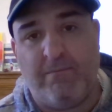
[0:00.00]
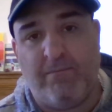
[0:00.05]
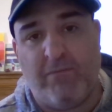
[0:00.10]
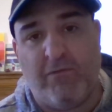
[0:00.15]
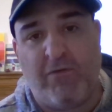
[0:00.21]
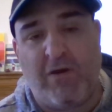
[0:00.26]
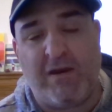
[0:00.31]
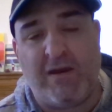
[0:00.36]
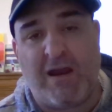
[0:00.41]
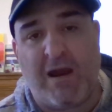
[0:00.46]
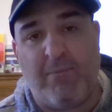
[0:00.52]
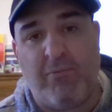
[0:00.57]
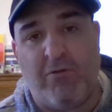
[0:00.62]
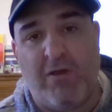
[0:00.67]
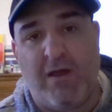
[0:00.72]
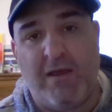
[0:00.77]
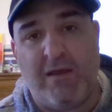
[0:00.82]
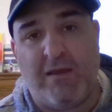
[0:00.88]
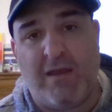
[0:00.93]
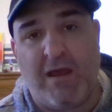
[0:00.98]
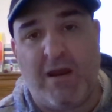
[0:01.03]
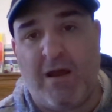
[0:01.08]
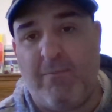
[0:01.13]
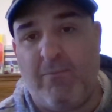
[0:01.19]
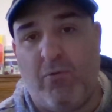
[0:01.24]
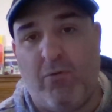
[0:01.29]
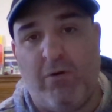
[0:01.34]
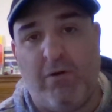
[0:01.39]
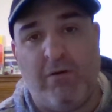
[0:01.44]
Find a cap you like. Get on
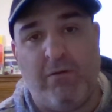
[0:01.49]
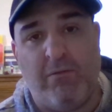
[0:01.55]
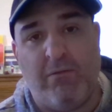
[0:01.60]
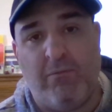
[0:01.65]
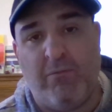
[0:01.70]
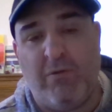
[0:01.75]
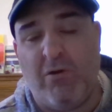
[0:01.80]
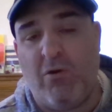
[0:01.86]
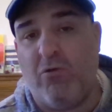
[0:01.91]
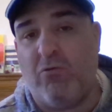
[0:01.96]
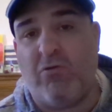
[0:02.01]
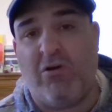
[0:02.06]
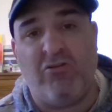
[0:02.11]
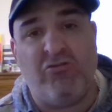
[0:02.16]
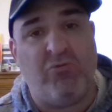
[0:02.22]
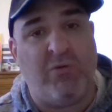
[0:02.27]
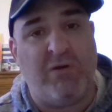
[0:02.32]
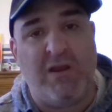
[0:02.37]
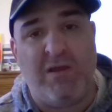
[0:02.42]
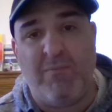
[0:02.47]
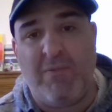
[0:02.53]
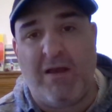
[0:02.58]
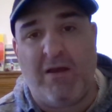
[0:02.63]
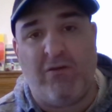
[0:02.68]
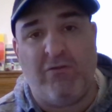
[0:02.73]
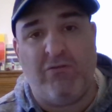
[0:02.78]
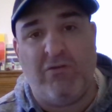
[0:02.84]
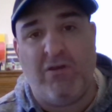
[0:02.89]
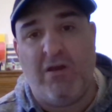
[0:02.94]
board. We don't crush you with
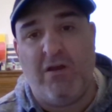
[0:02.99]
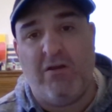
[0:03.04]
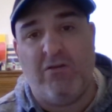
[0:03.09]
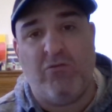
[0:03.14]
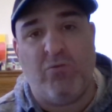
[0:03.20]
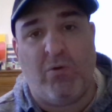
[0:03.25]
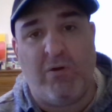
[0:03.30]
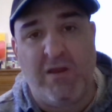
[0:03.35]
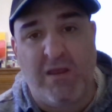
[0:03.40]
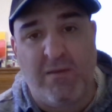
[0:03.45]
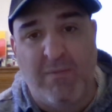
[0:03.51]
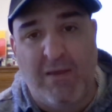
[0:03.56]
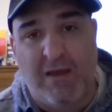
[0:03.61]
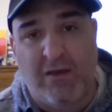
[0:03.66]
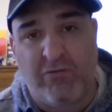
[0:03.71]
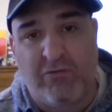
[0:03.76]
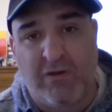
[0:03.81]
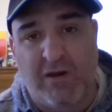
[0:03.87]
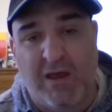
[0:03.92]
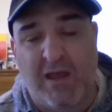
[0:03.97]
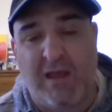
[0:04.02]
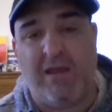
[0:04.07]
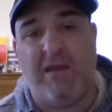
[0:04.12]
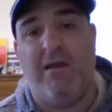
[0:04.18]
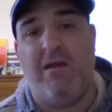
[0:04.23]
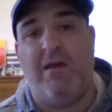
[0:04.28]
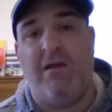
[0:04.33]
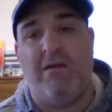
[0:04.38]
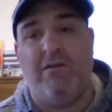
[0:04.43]
emails. 20 emails a day.
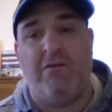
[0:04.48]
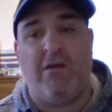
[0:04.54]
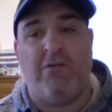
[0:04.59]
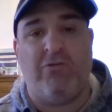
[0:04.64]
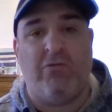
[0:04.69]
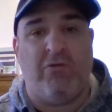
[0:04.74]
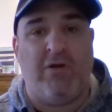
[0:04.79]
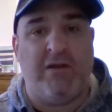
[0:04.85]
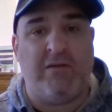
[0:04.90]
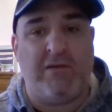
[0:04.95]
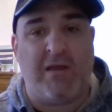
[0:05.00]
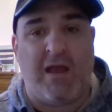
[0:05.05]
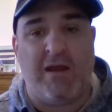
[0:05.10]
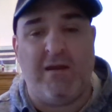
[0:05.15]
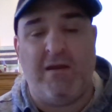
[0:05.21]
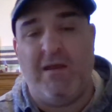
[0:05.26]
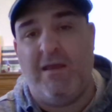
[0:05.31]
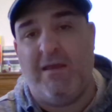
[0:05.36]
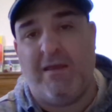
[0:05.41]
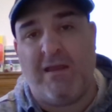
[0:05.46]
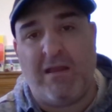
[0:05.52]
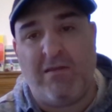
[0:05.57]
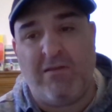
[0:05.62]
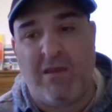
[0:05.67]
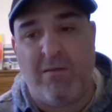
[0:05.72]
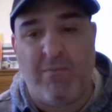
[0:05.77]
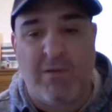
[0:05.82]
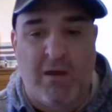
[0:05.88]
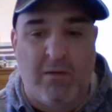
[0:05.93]
Nothing like that. Get the
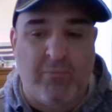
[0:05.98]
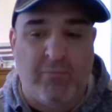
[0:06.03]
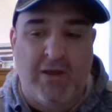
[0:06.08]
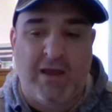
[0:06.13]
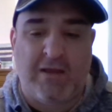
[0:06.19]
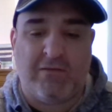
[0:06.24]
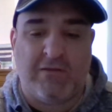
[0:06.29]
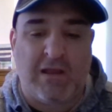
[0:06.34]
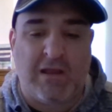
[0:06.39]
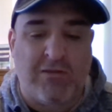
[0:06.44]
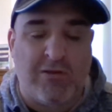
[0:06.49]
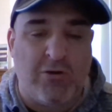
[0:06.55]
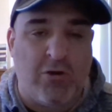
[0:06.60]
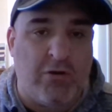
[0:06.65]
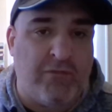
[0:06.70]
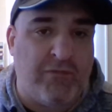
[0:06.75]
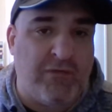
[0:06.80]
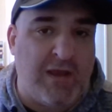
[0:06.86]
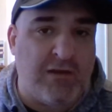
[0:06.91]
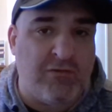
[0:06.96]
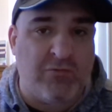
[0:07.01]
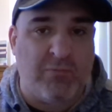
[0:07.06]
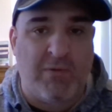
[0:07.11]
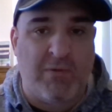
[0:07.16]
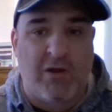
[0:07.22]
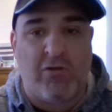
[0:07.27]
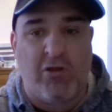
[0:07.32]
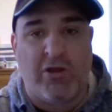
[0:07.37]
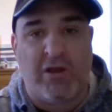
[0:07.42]
email blast. Get the notification
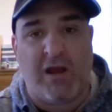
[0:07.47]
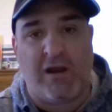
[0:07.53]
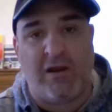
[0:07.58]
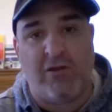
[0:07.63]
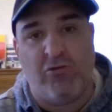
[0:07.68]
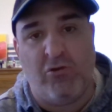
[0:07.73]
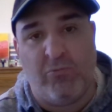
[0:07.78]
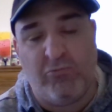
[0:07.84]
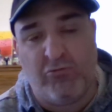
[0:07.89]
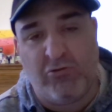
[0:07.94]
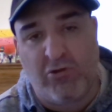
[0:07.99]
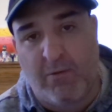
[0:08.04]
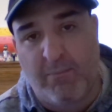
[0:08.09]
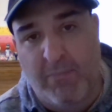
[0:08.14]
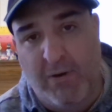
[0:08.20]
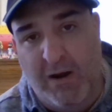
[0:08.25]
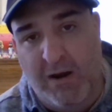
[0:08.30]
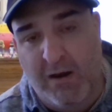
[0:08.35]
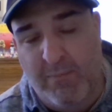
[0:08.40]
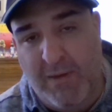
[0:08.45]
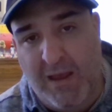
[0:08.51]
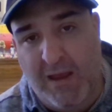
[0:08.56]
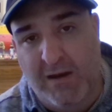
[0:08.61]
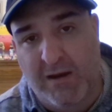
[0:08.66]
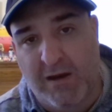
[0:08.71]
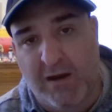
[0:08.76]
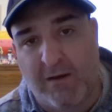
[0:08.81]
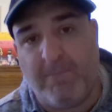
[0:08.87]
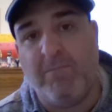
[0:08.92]
bell. Click on a tombstone. Brandon Mann
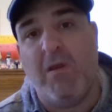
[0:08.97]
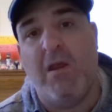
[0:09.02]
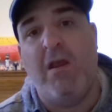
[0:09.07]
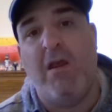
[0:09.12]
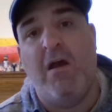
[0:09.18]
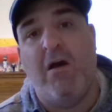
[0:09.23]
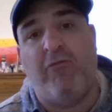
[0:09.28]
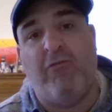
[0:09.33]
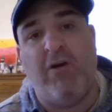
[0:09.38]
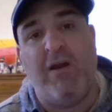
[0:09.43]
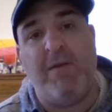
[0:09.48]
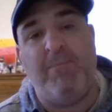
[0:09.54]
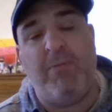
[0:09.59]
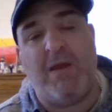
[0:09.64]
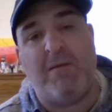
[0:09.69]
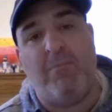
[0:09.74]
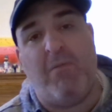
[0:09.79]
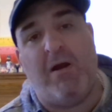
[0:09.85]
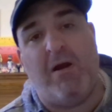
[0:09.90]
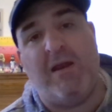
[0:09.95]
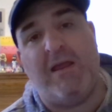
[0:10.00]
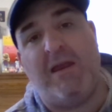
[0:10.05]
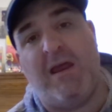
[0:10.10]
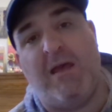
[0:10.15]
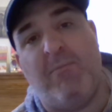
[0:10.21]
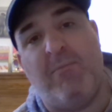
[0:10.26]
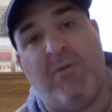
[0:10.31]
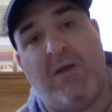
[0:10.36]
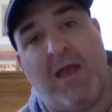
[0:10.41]
here. Free pick money in
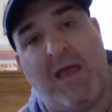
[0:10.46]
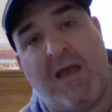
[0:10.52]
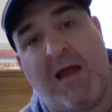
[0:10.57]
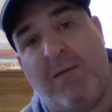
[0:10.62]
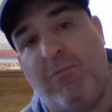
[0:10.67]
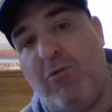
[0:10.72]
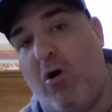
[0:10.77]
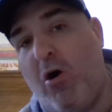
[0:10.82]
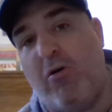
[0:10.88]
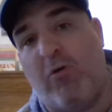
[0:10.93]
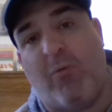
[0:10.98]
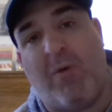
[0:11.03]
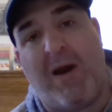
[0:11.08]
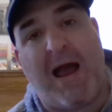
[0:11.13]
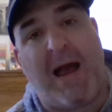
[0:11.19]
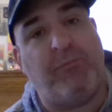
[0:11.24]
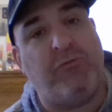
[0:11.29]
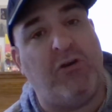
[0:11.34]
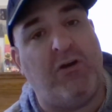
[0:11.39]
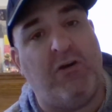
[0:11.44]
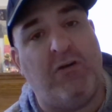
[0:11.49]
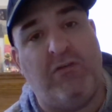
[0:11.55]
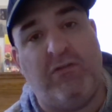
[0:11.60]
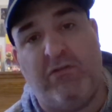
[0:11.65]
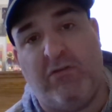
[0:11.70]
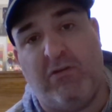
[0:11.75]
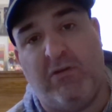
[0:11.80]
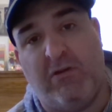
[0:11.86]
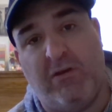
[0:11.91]
the NBA. I'm going to
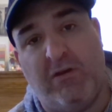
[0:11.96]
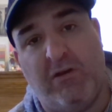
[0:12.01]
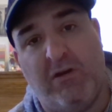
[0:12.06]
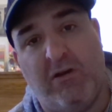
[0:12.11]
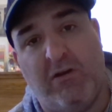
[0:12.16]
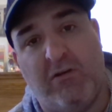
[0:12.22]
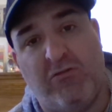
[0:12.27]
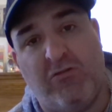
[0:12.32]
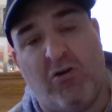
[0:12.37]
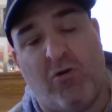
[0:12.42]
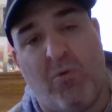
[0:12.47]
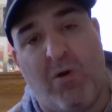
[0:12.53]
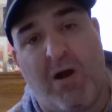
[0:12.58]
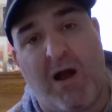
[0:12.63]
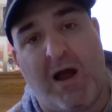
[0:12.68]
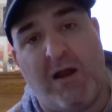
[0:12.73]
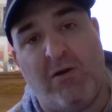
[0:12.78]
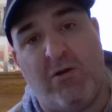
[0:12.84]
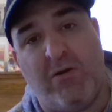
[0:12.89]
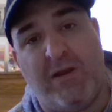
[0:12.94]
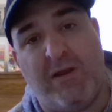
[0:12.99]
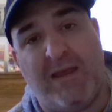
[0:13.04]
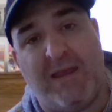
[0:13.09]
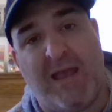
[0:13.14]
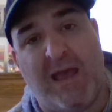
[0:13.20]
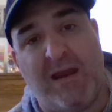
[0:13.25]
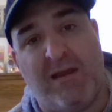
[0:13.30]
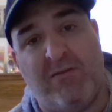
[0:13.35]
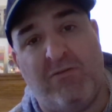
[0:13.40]
Raptors. Toronto to
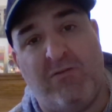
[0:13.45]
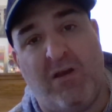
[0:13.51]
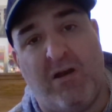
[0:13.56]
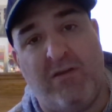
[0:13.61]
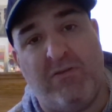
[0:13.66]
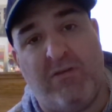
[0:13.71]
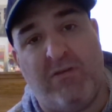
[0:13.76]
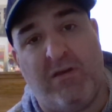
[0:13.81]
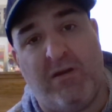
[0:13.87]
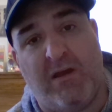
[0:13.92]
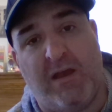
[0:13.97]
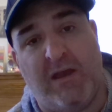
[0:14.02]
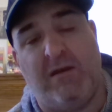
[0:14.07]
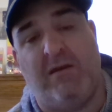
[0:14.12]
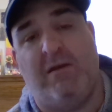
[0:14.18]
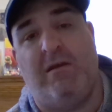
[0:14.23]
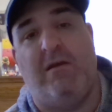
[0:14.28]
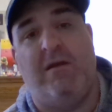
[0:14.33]
get it done tonight.